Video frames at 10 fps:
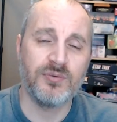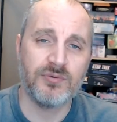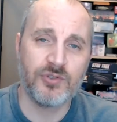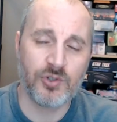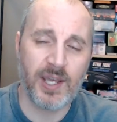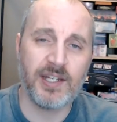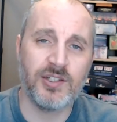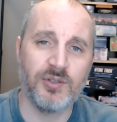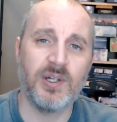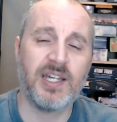try to
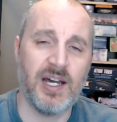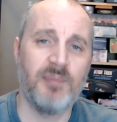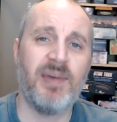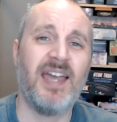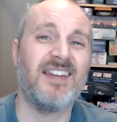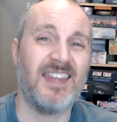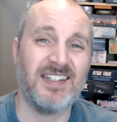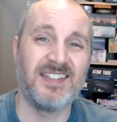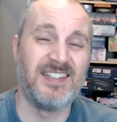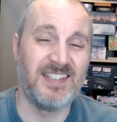do a combat that
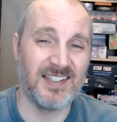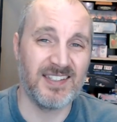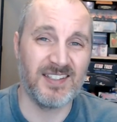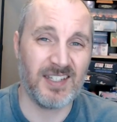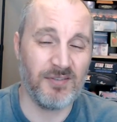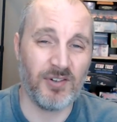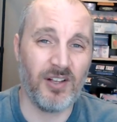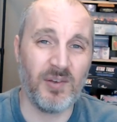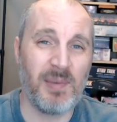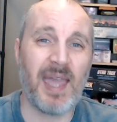doesn't
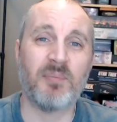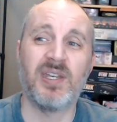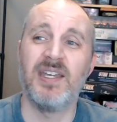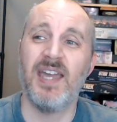involve a map.